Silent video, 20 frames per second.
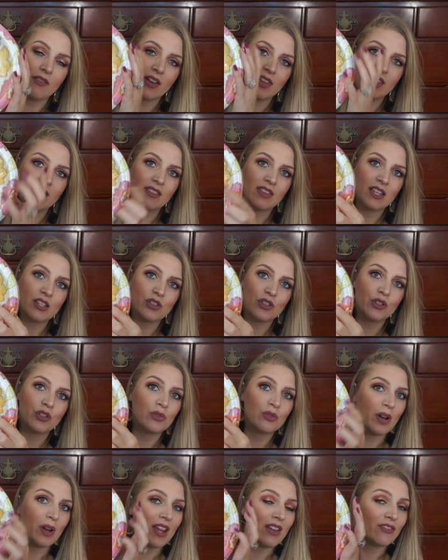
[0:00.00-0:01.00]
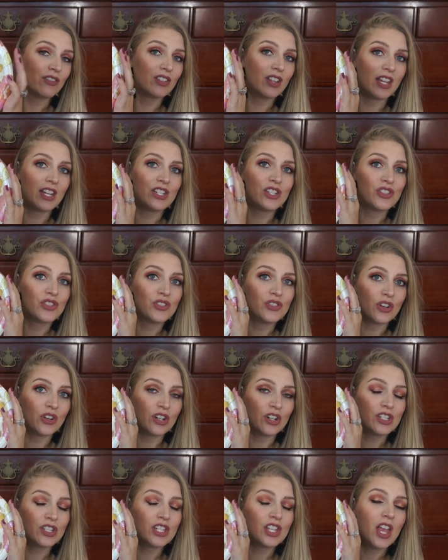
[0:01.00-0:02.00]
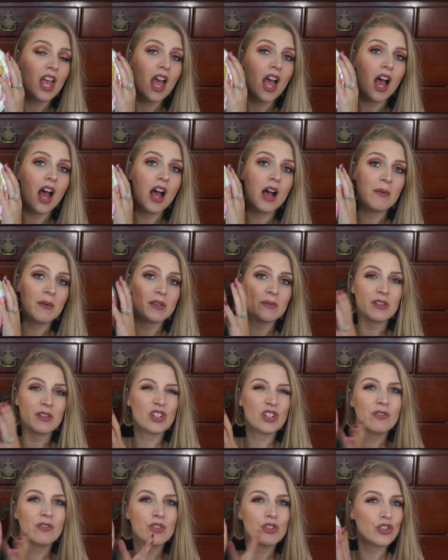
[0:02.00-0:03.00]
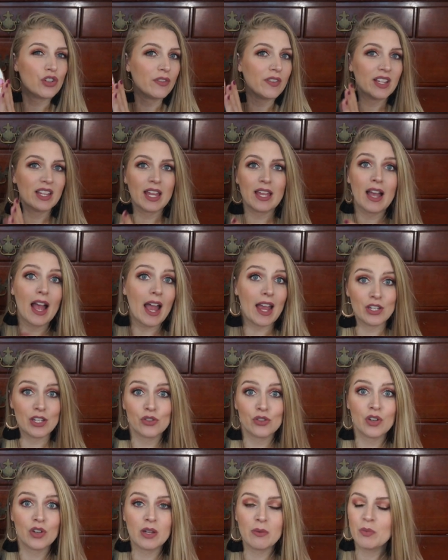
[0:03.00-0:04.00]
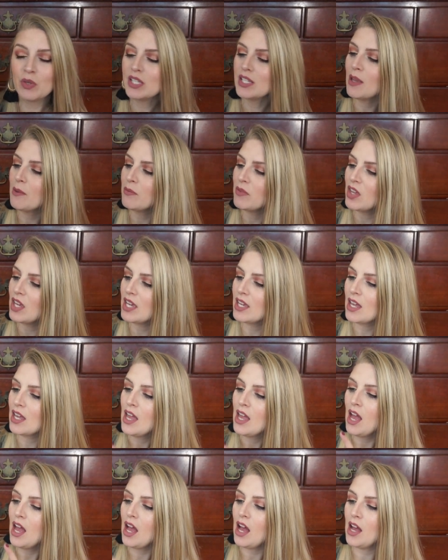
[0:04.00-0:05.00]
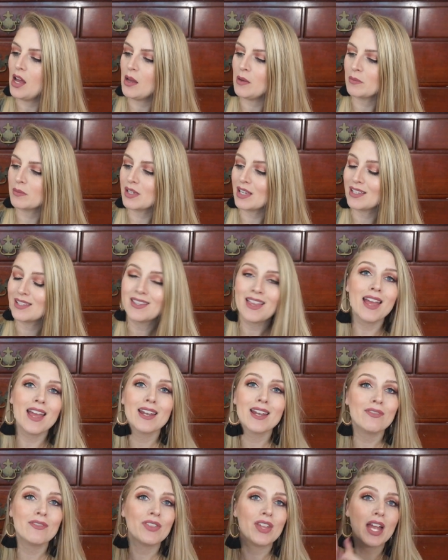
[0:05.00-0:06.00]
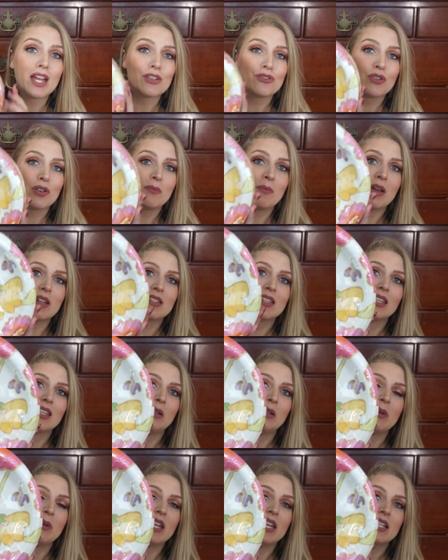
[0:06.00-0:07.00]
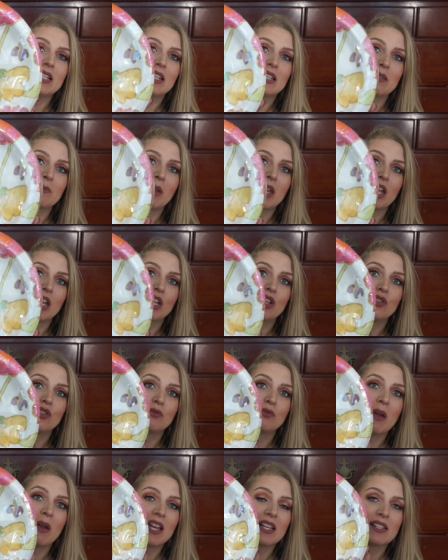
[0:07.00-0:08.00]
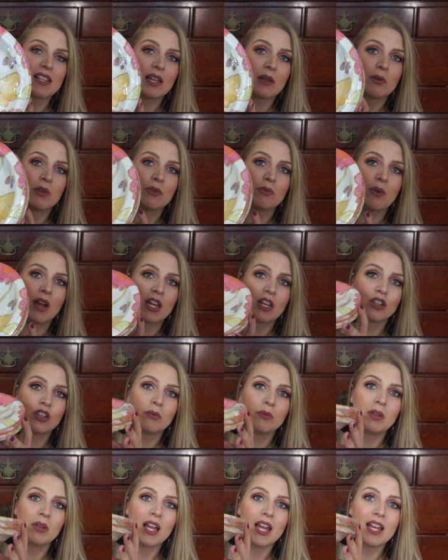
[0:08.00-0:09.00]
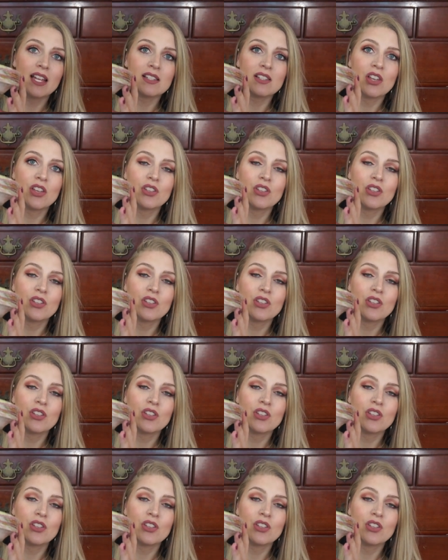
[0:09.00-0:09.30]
I think these are great for like desserts, um, especially if you're serving like ice cream with something, because um, then if the ice cream melts a little bit, it doesn't make a huge mess like with regular plates.